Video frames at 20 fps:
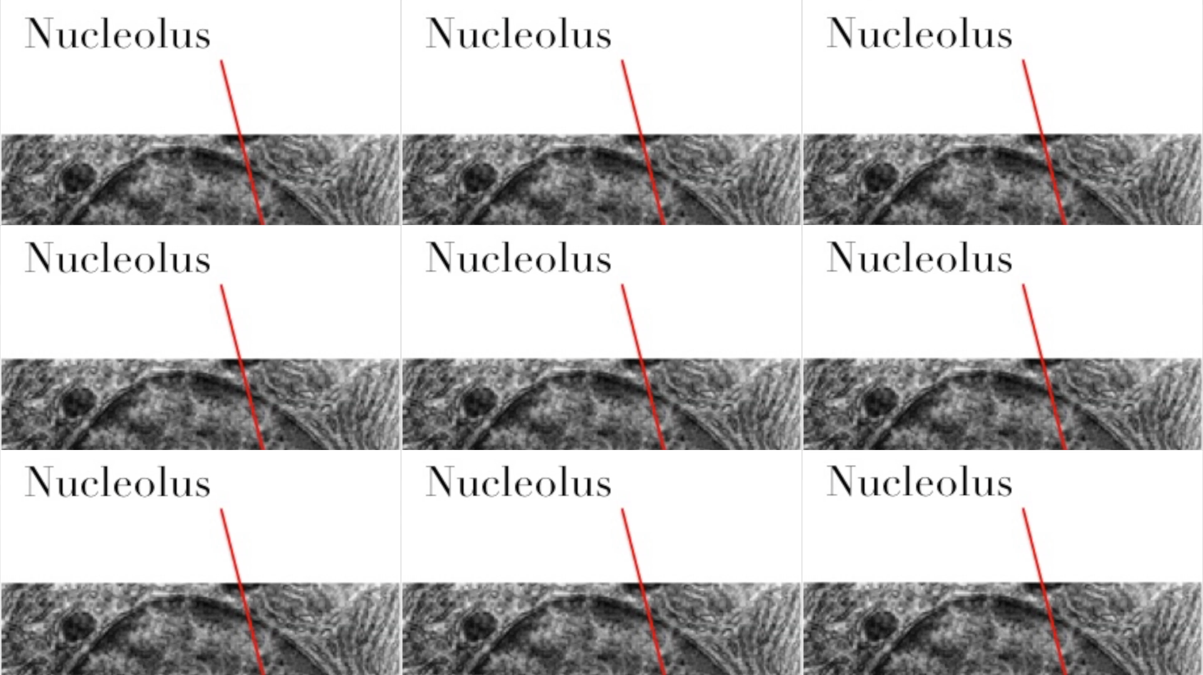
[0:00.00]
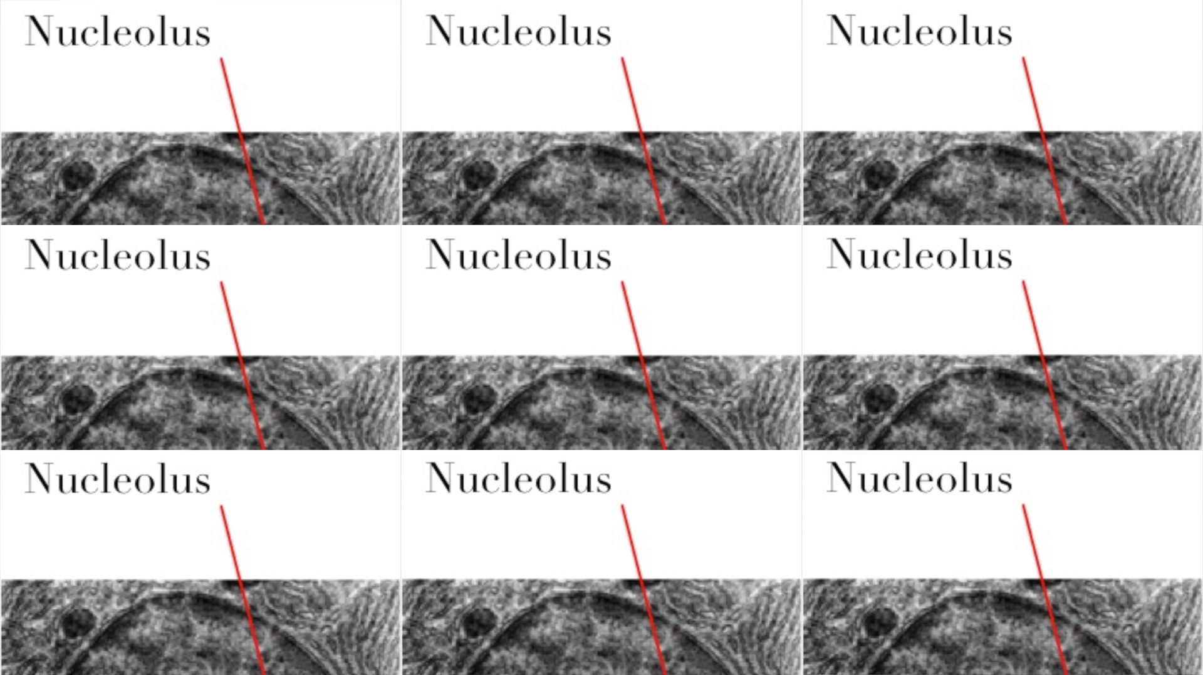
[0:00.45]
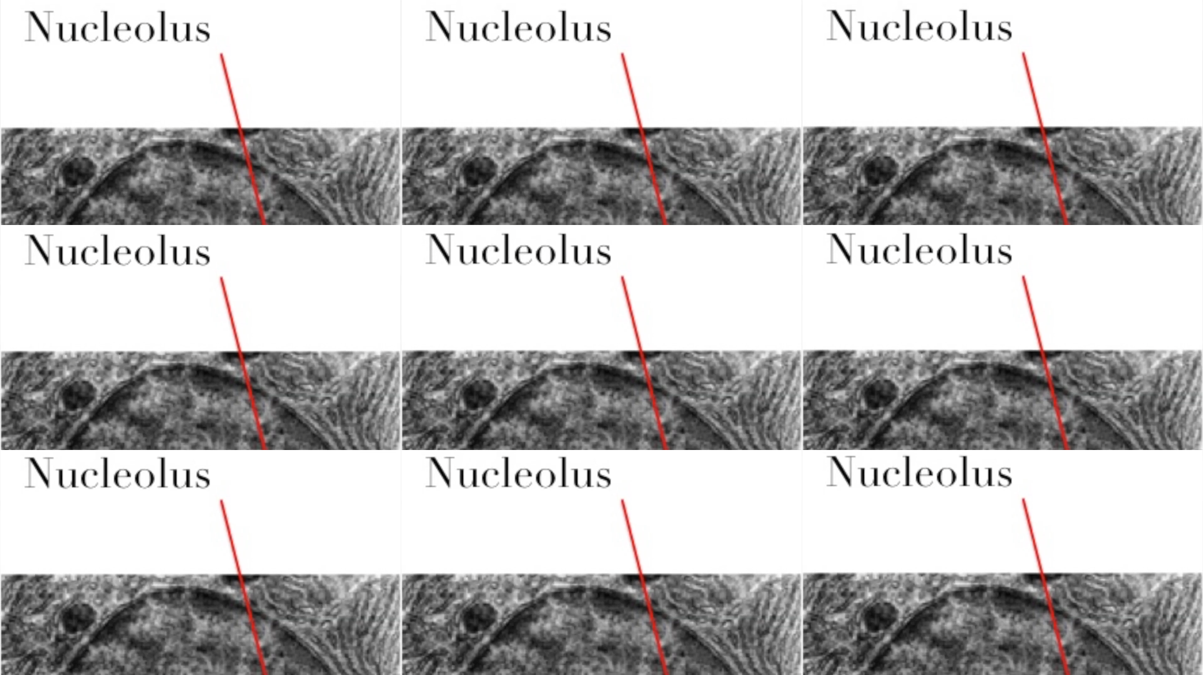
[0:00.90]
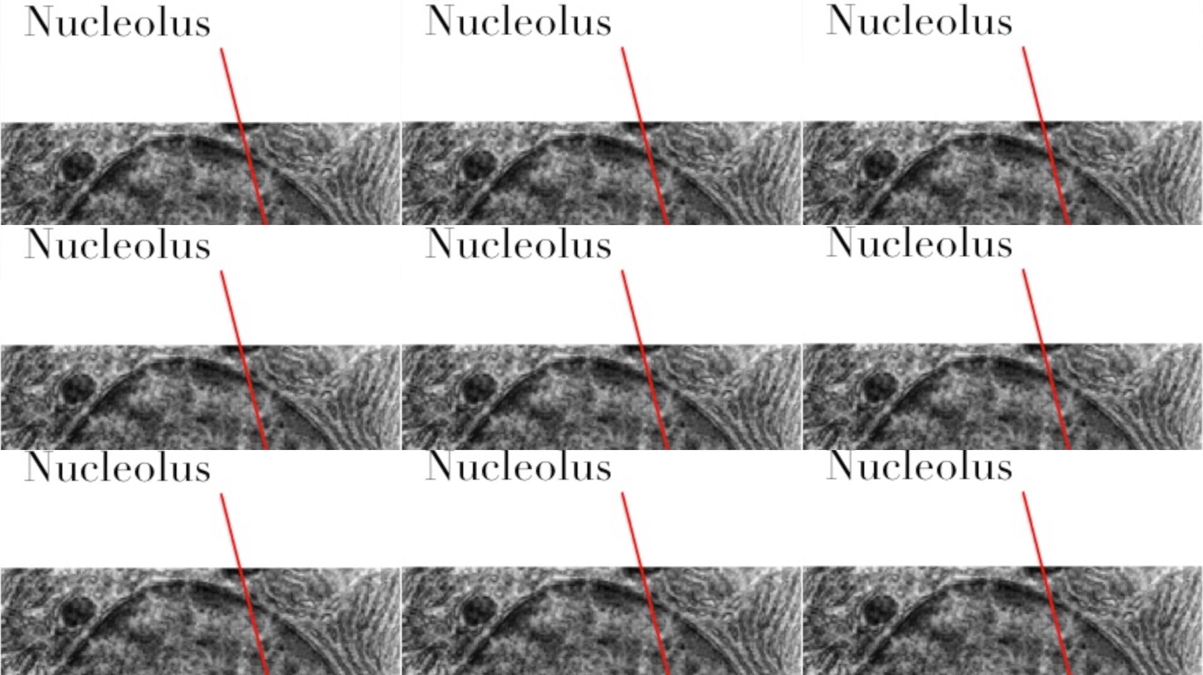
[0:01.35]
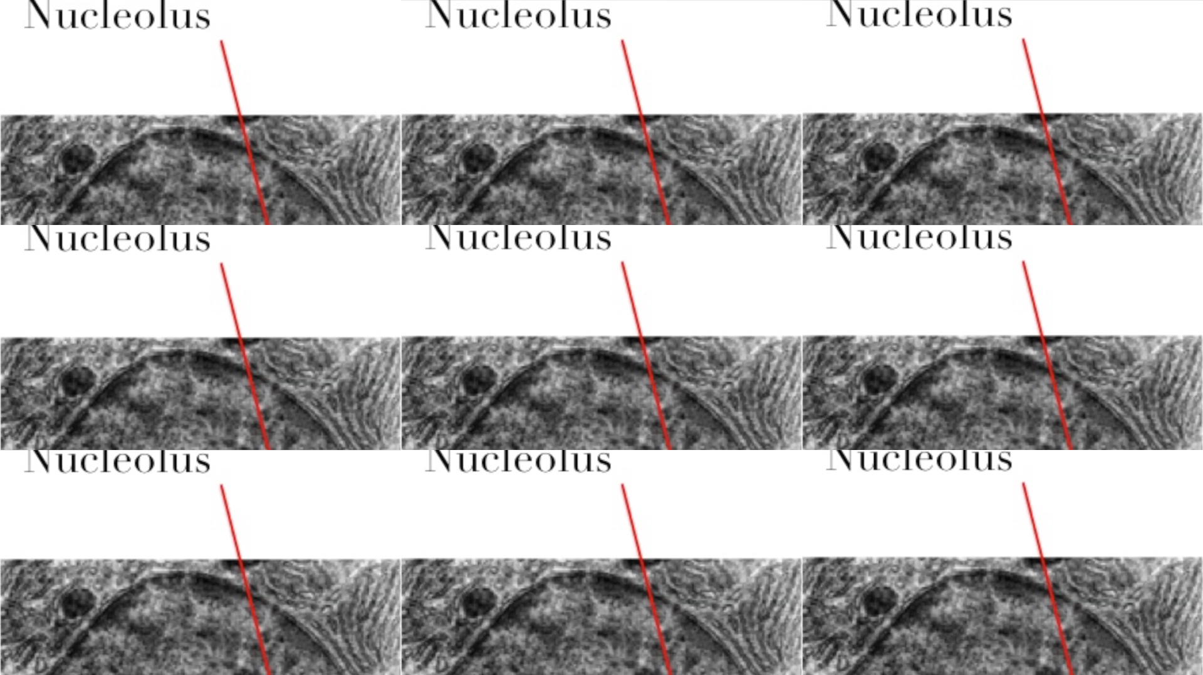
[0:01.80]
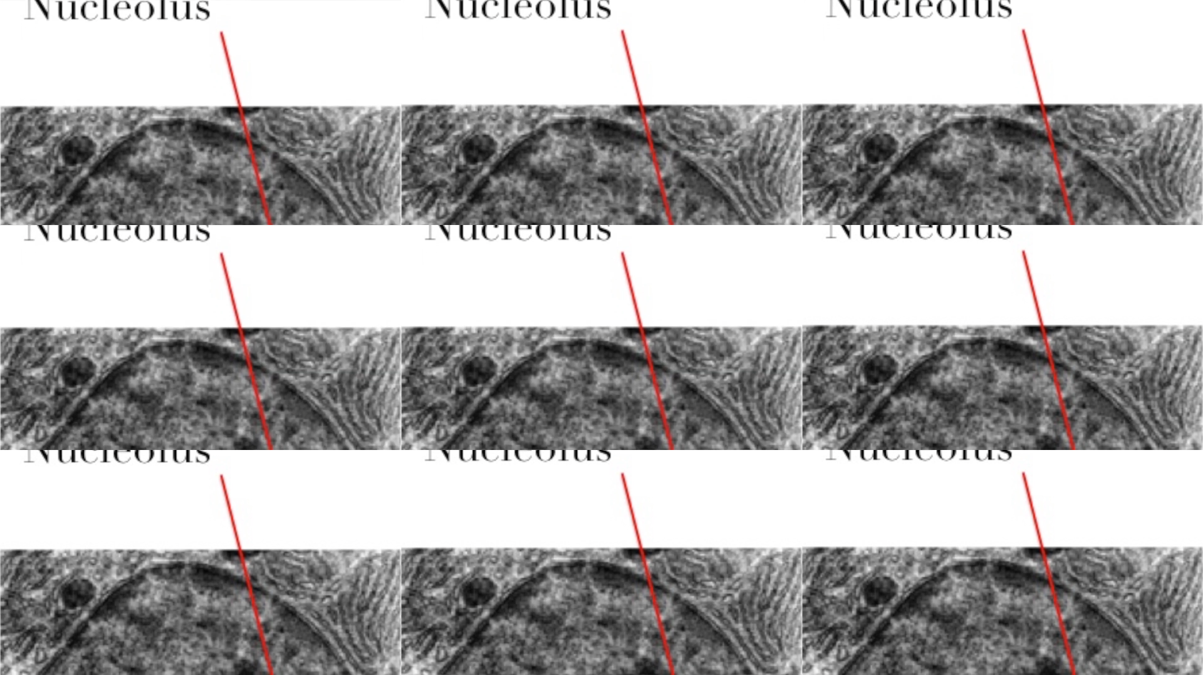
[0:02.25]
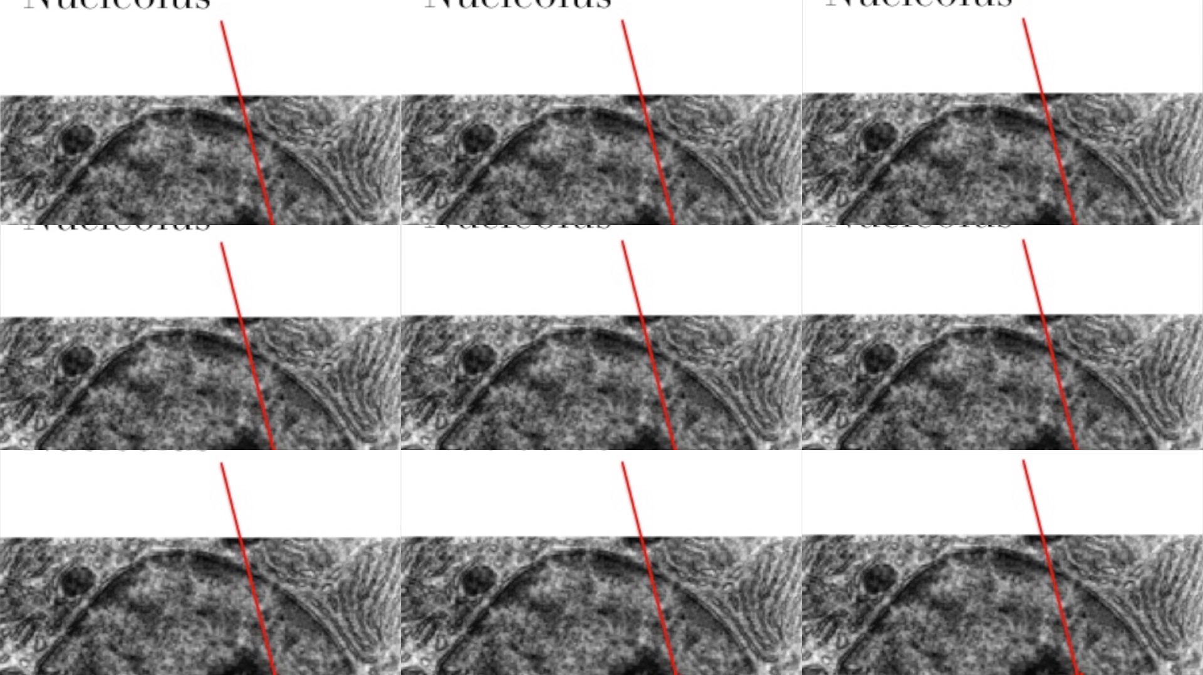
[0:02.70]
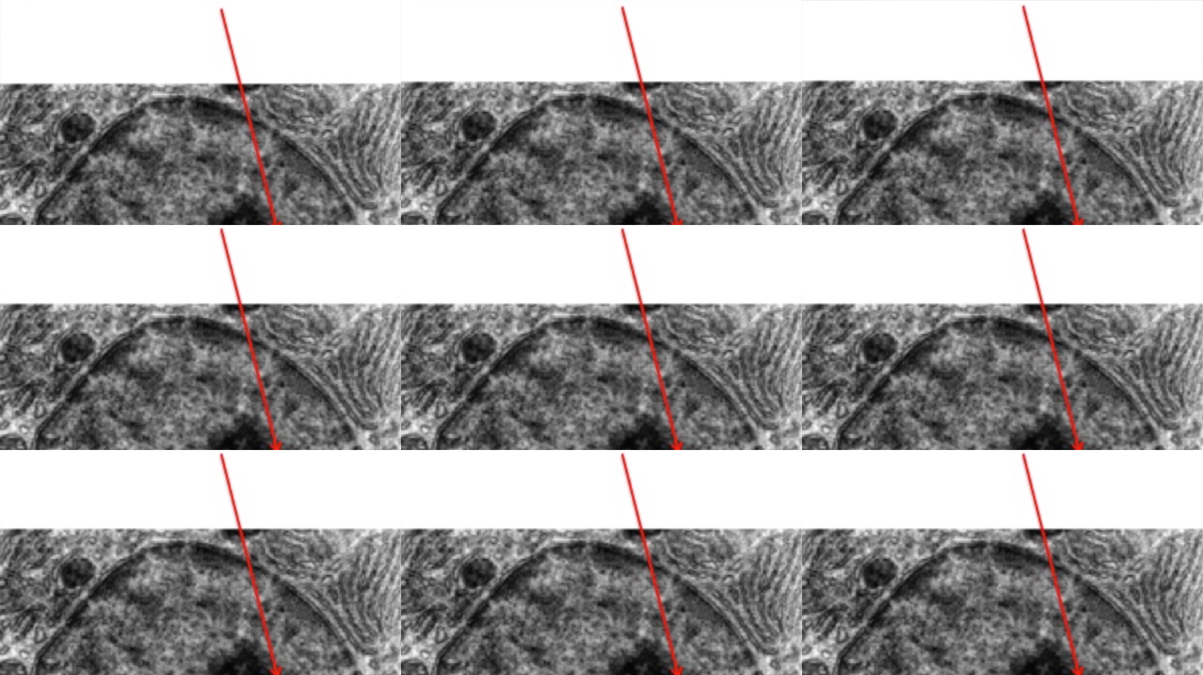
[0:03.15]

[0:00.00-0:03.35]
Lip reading: Nobody's mouth can be seen.